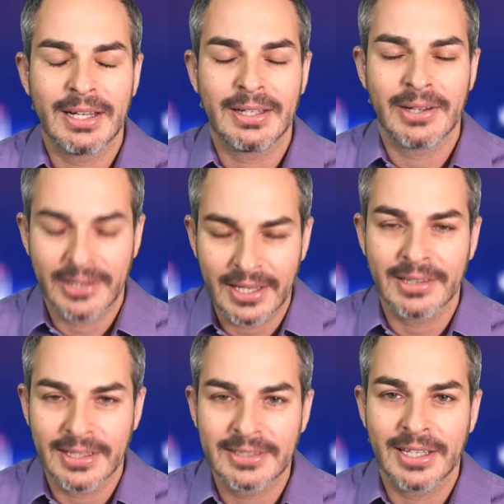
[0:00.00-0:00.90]
okay,
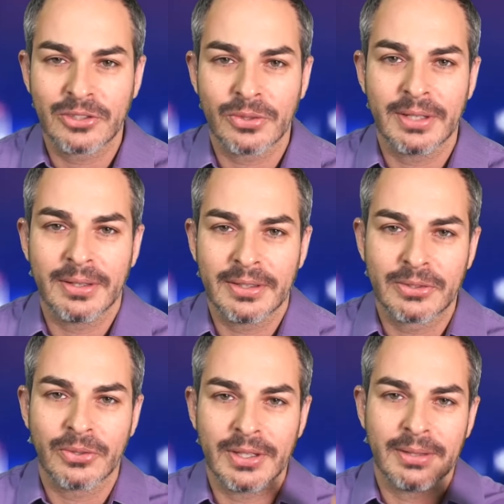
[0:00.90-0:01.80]
let's get to
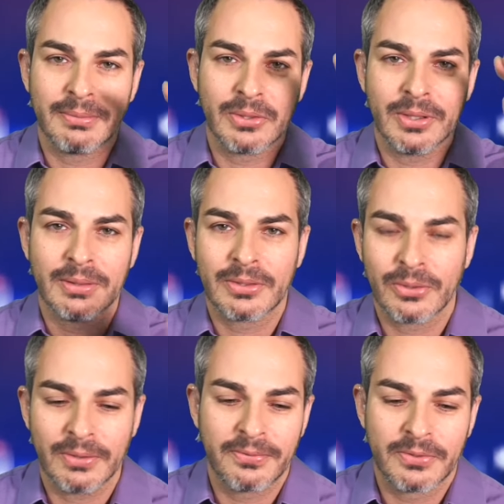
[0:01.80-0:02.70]

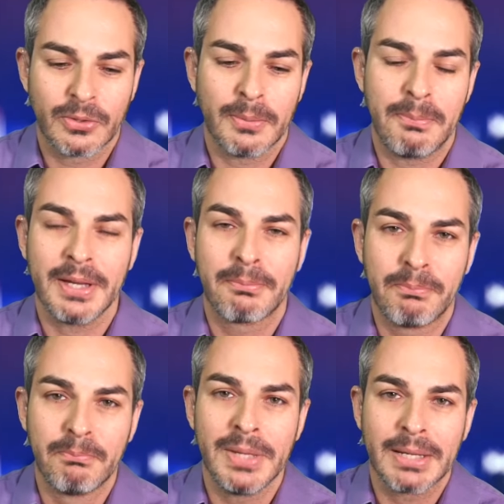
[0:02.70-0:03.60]
the
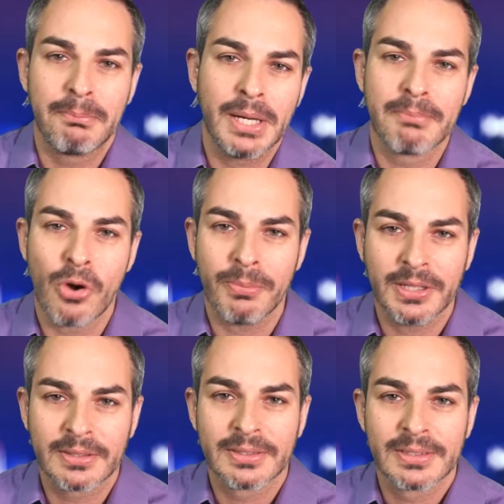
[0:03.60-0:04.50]
big moment.